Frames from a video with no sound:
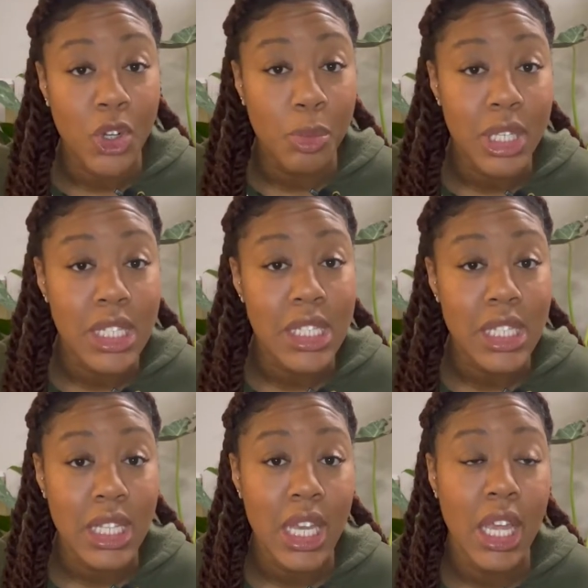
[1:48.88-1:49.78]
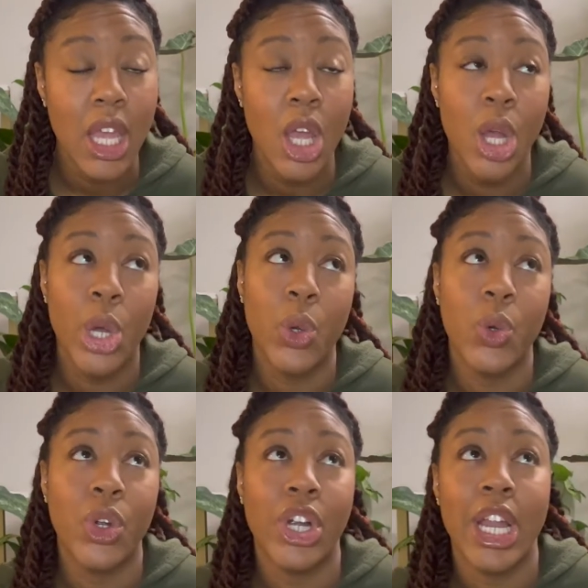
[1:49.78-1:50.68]
peace lily,
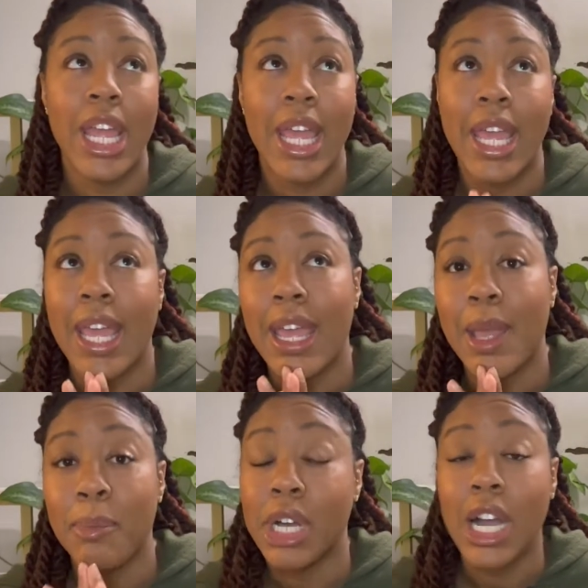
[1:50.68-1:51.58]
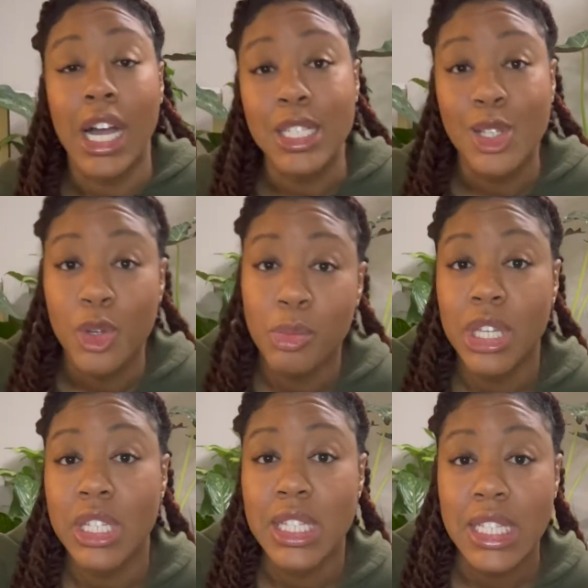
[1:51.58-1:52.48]
or a Picasso
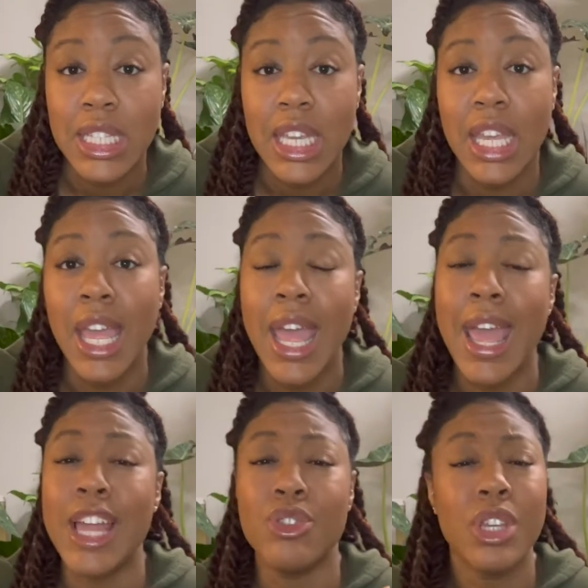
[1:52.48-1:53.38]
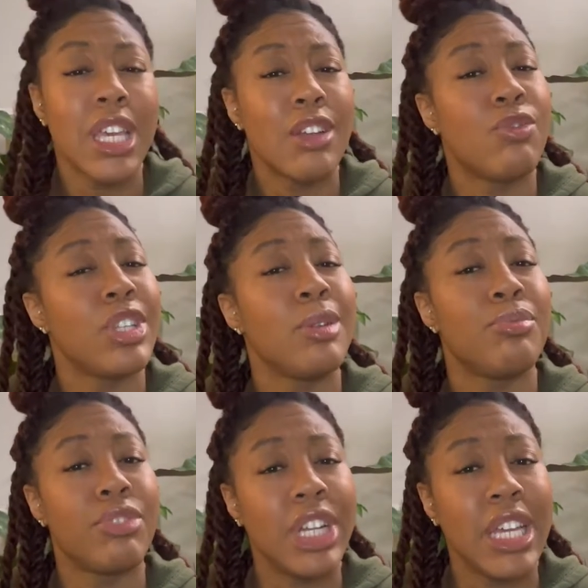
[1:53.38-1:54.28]
peace lily. And you can get really
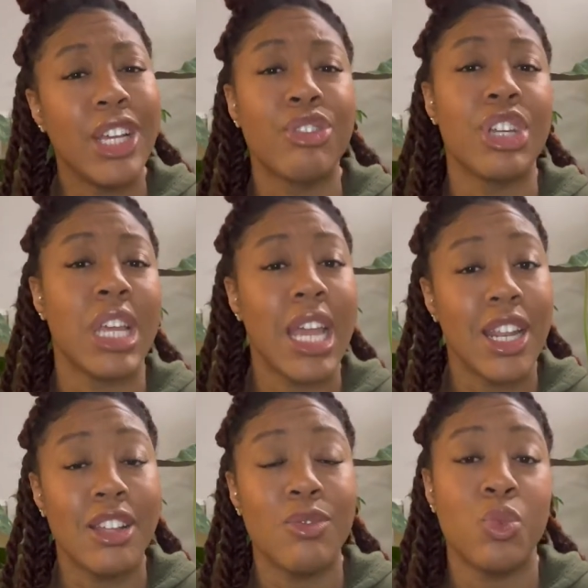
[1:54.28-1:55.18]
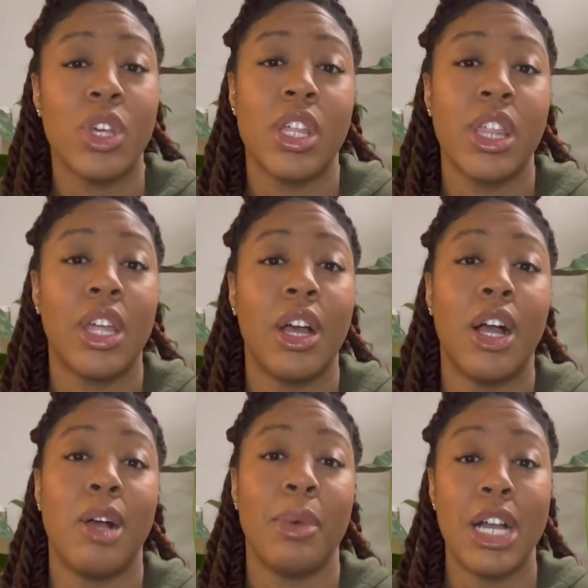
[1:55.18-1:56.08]
pretty and creative with
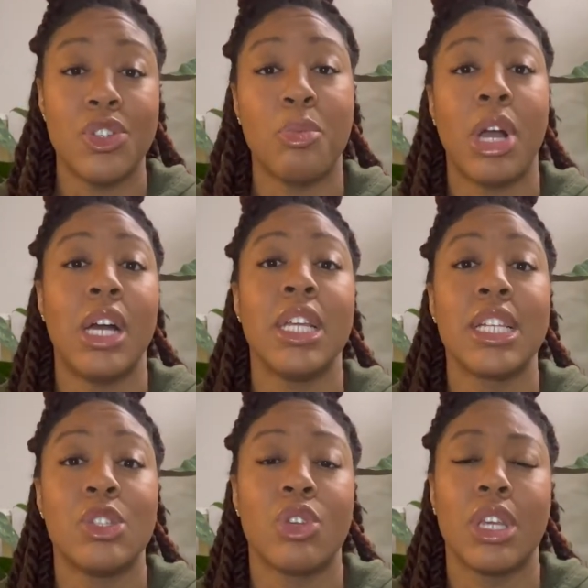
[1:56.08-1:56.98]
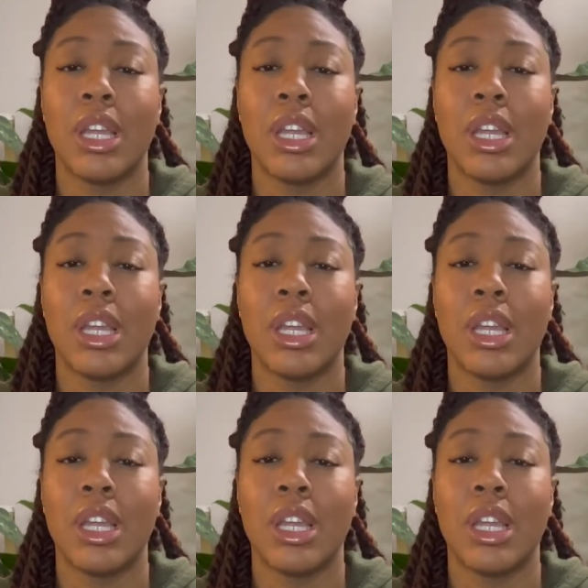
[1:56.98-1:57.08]
hydroponics. You can get